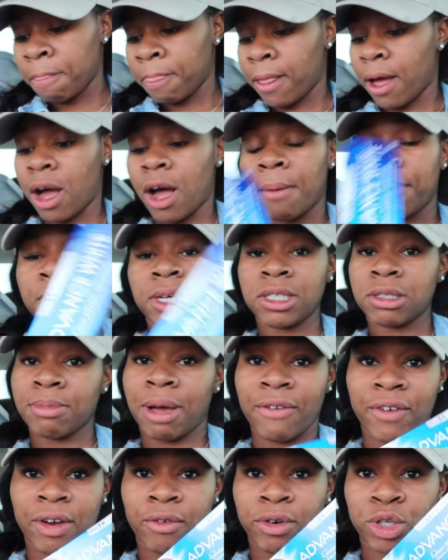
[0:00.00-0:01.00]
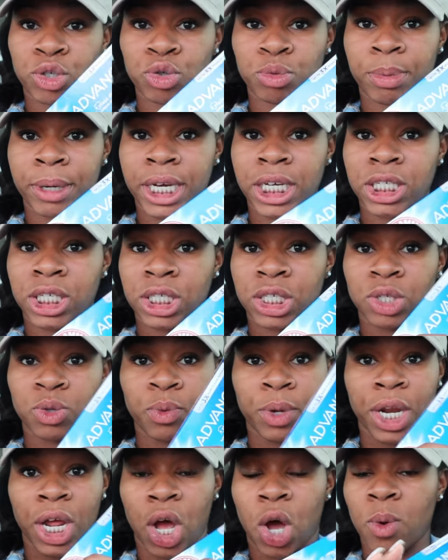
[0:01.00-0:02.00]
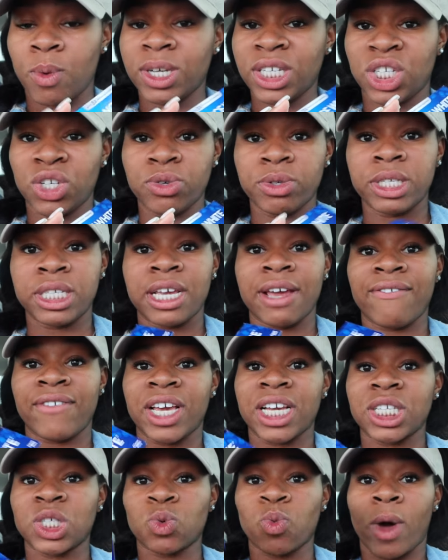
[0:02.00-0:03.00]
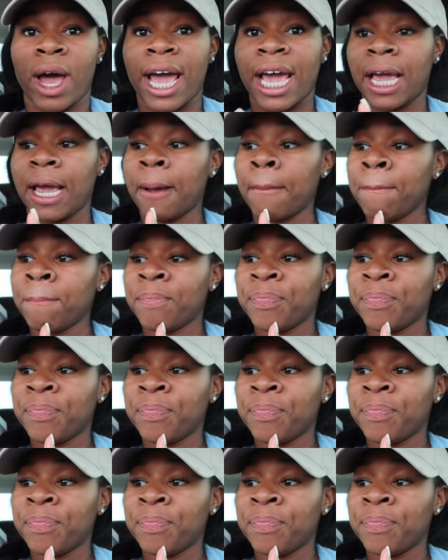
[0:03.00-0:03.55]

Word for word: um this is my favorite toothpaste this is the one i always use the advanced white